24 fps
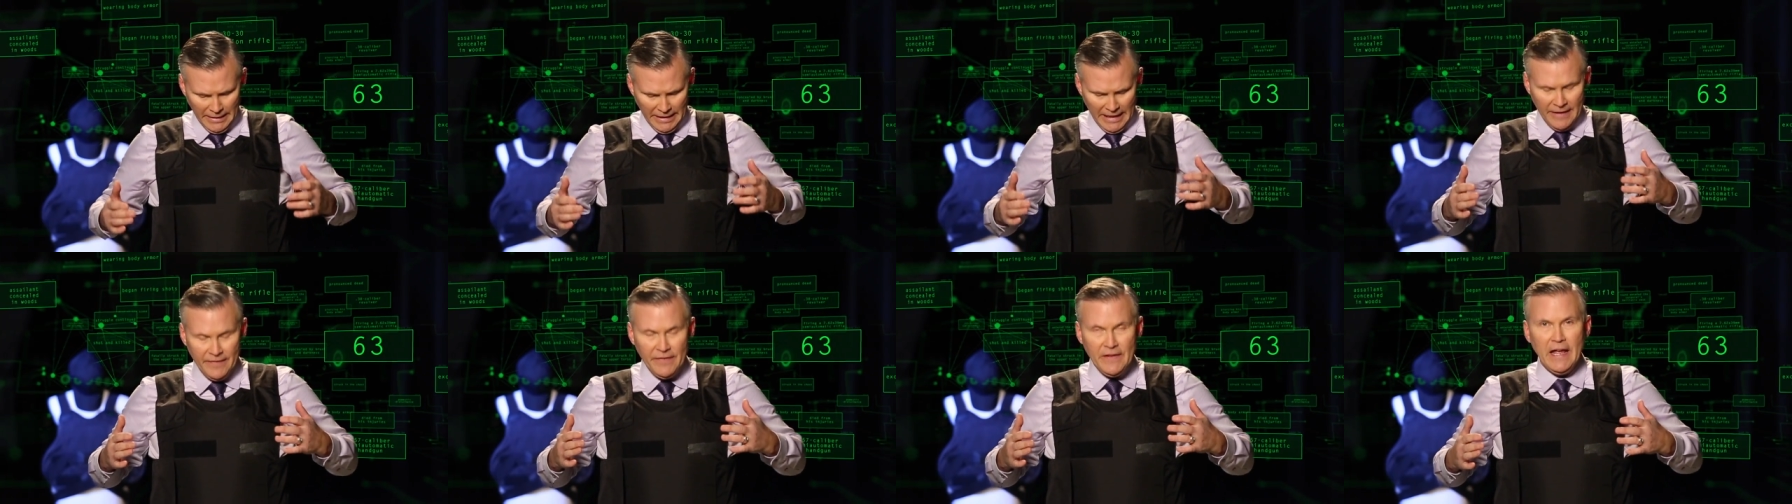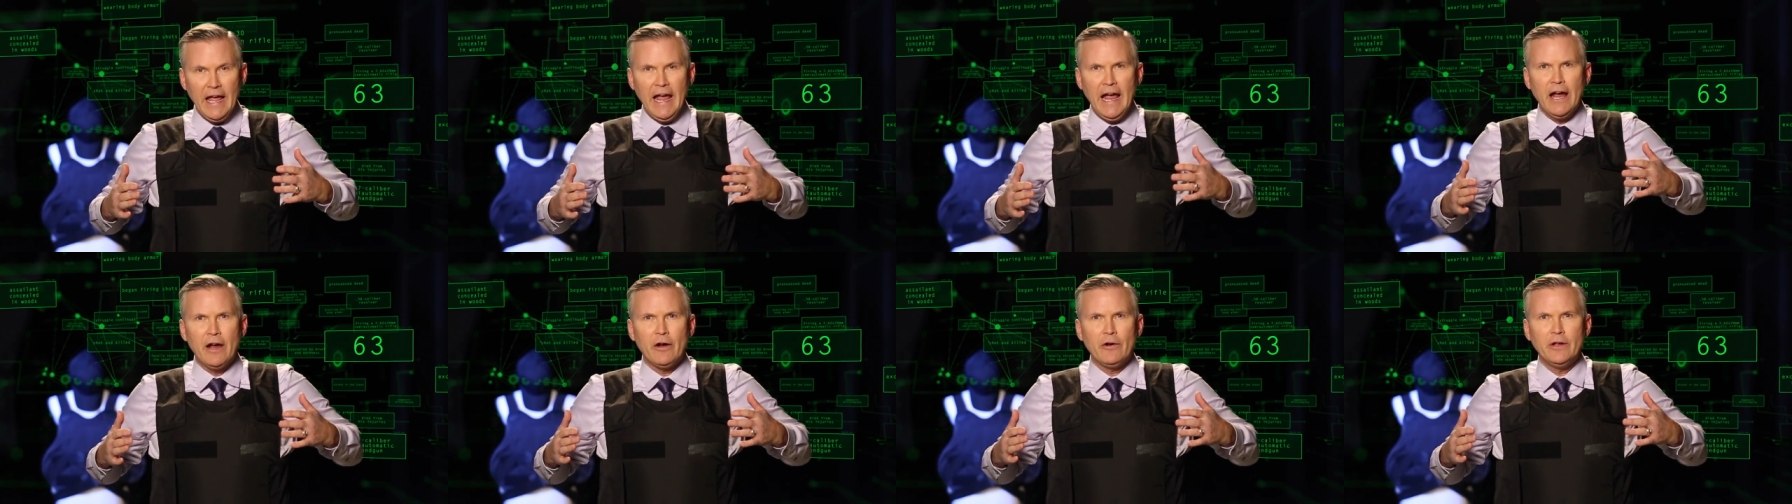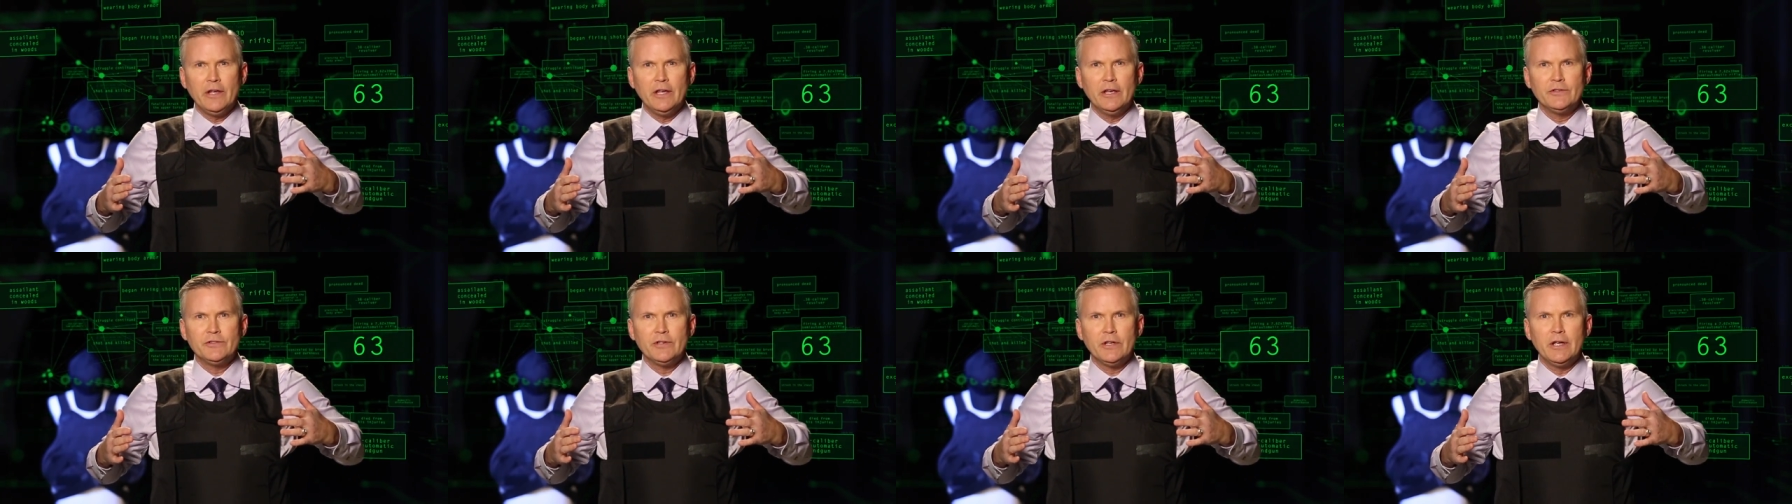in the
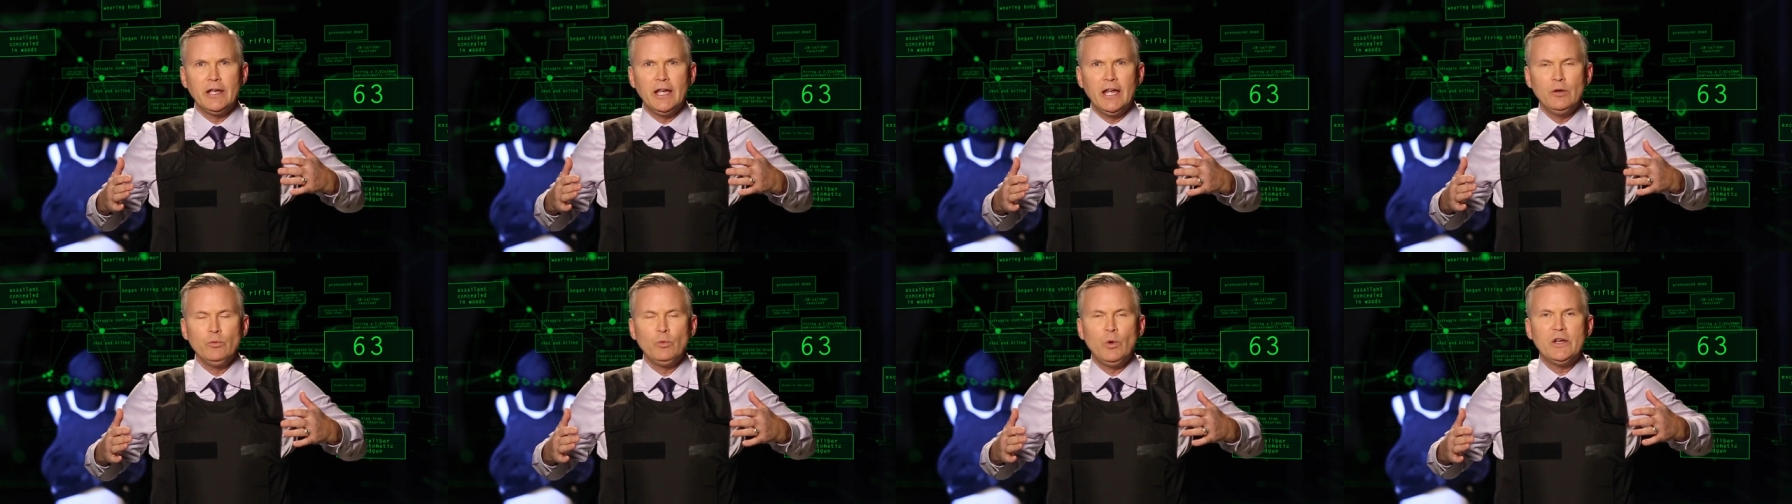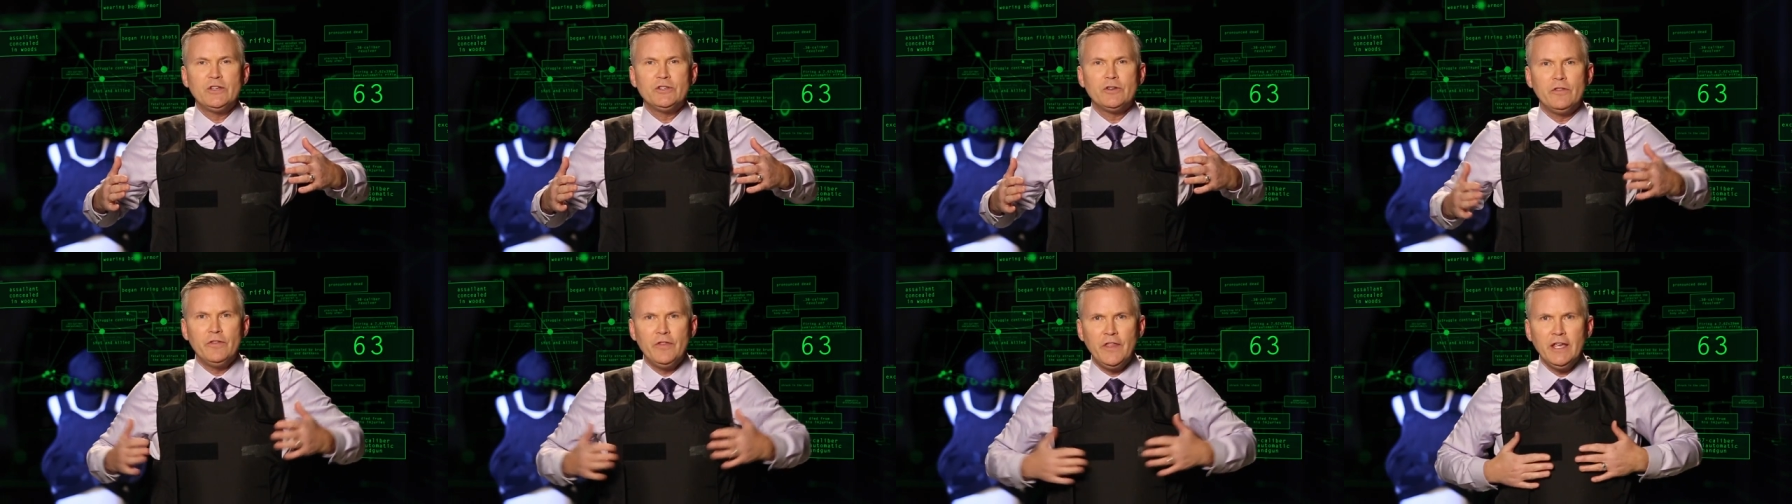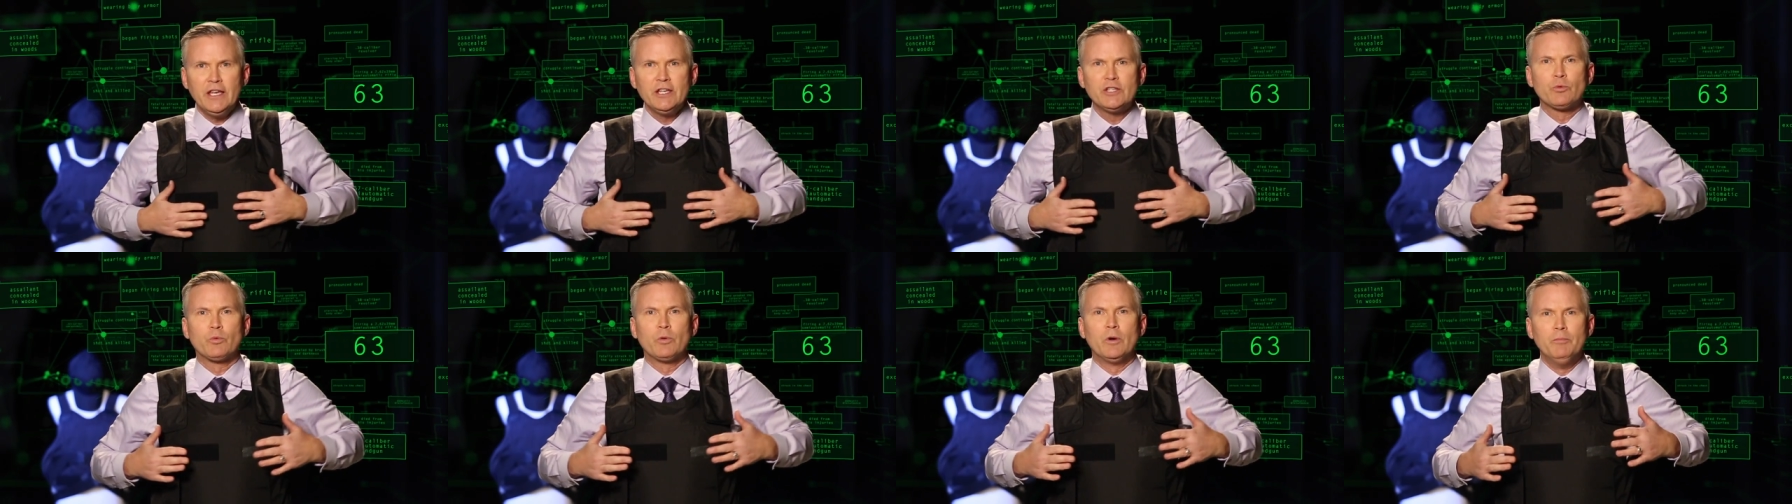areas in which
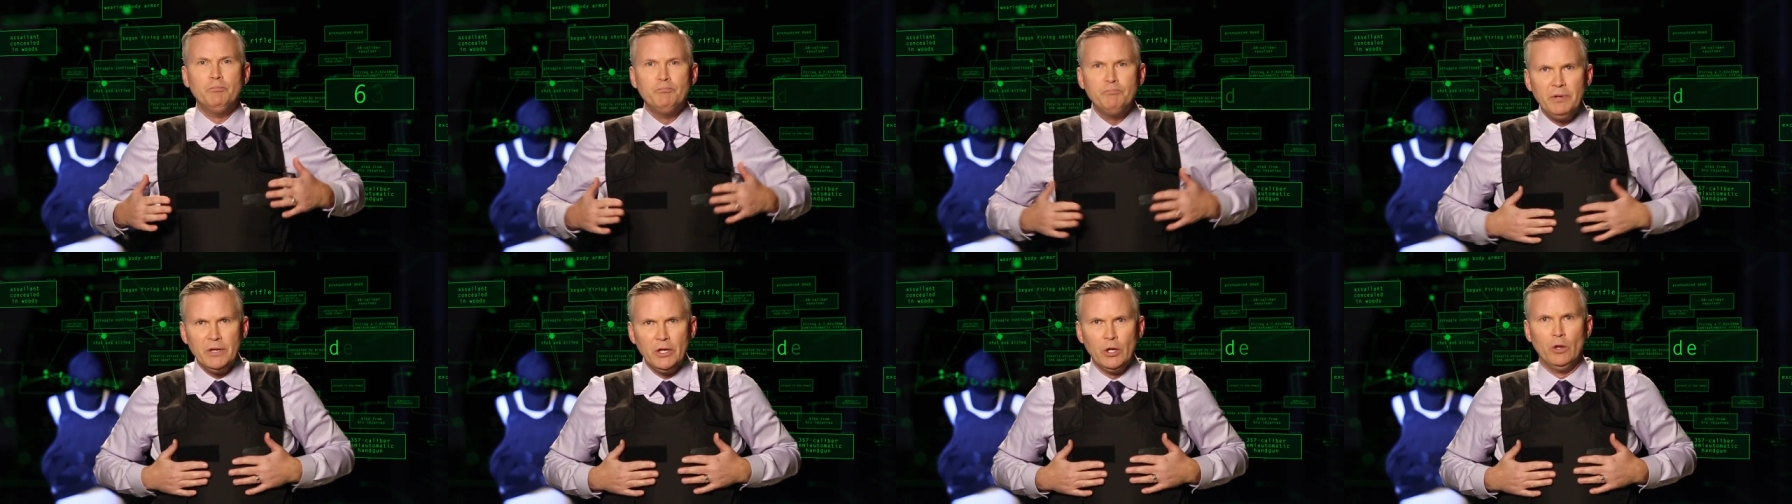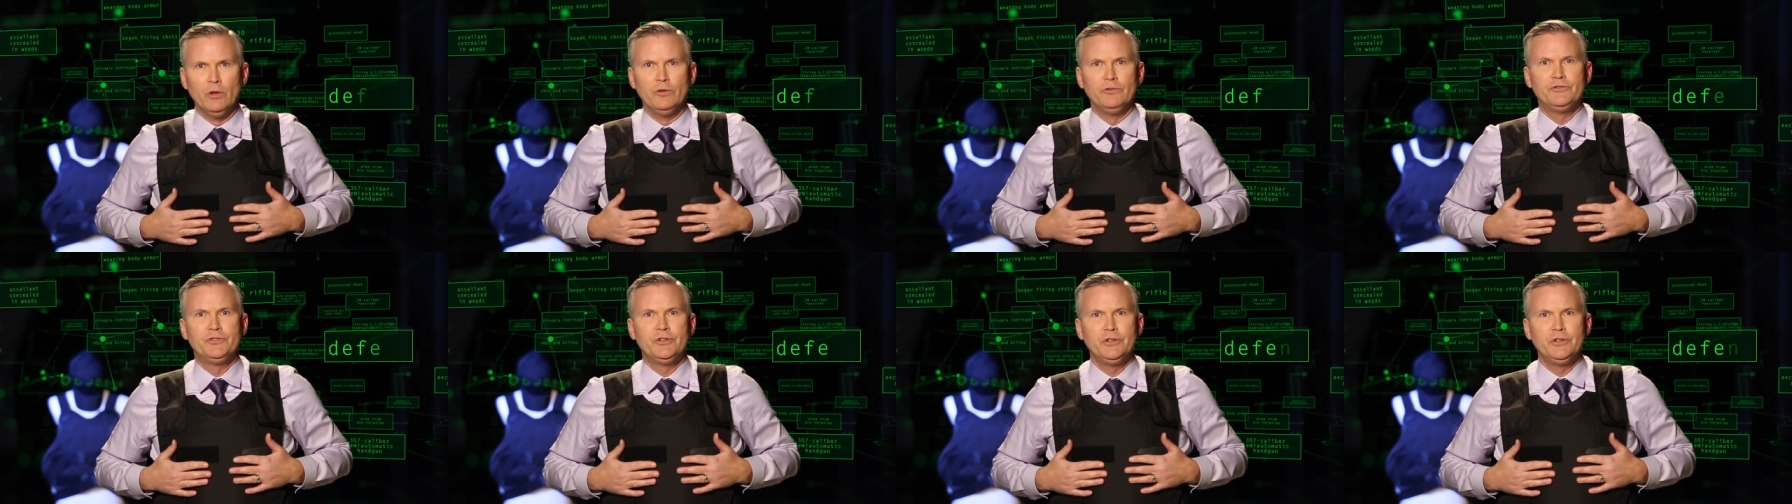these were built